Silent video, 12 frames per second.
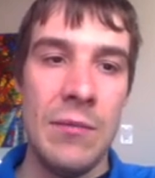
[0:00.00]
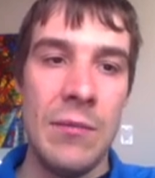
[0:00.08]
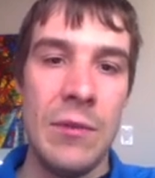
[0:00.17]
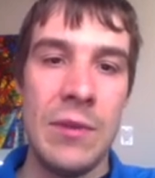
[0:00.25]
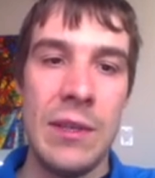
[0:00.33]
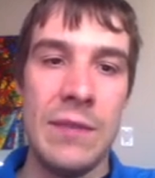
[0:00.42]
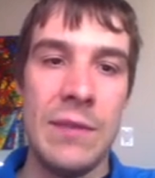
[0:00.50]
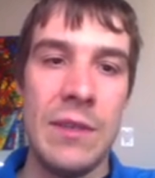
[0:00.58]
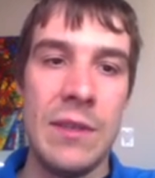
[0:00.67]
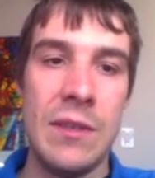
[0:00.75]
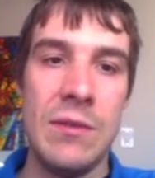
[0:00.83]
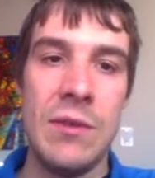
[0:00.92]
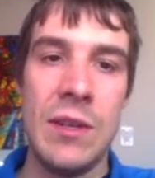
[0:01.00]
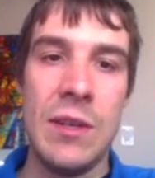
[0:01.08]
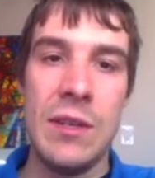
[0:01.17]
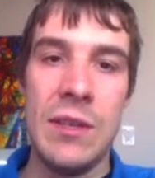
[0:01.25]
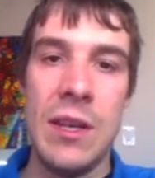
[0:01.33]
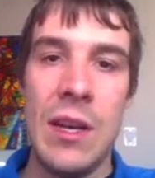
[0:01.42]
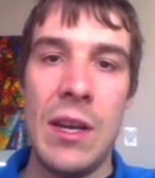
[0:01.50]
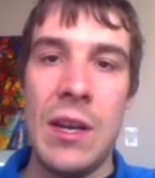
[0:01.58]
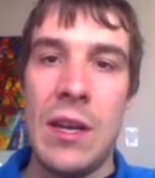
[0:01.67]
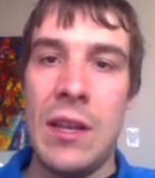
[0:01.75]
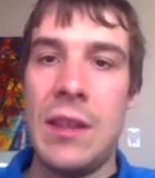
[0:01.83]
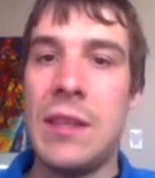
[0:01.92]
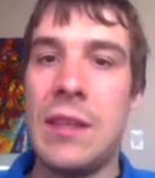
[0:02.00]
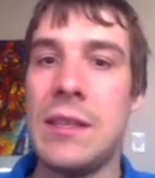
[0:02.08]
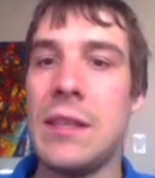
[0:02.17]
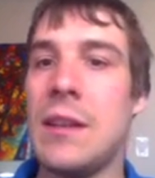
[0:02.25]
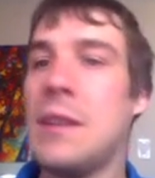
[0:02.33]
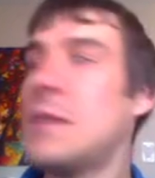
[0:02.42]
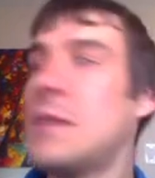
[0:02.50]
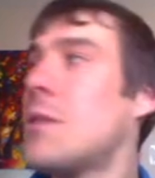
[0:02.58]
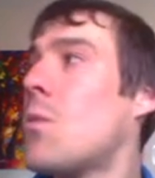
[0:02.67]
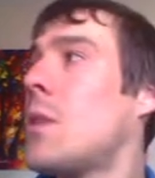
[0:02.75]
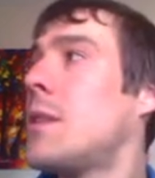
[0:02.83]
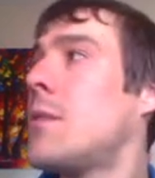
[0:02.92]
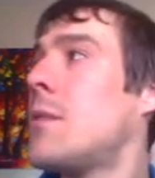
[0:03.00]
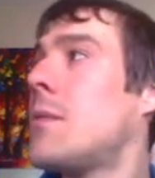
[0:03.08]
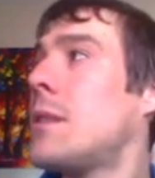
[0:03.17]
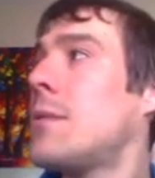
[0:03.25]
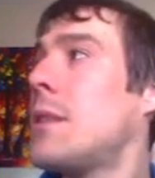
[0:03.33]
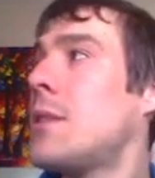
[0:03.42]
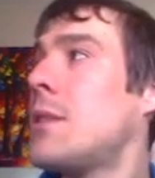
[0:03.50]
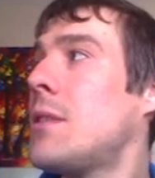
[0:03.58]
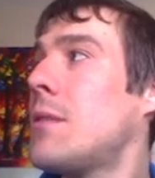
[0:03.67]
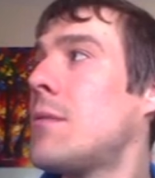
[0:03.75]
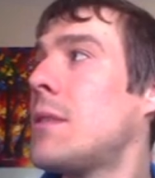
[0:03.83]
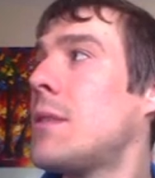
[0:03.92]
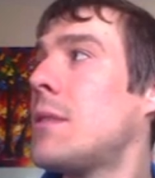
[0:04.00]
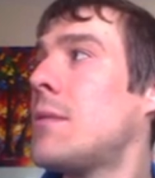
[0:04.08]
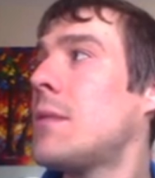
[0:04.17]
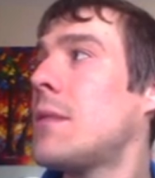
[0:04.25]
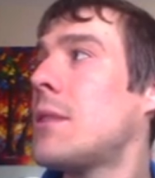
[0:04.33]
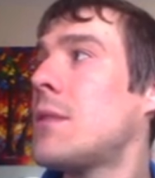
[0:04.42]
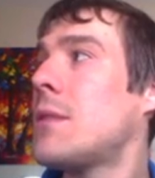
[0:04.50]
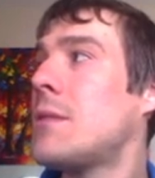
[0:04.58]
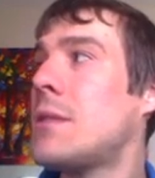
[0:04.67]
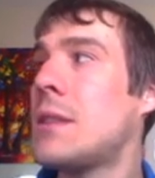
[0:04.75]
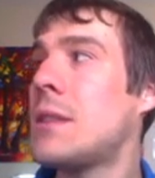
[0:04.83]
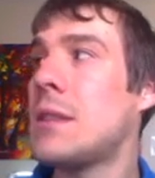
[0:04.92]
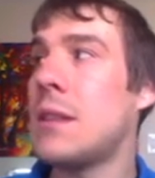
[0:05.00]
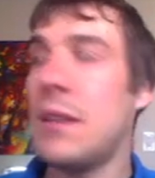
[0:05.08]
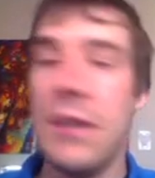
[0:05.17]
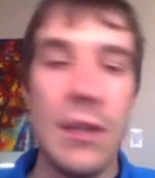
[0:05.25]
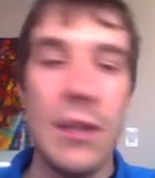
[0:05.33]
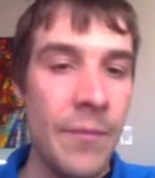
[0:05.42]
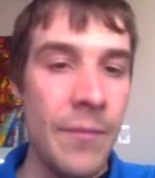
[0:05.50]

Protons versus neutrons. This line is a 1-to-1 ratio. The 1-to-1 ratio is this line here.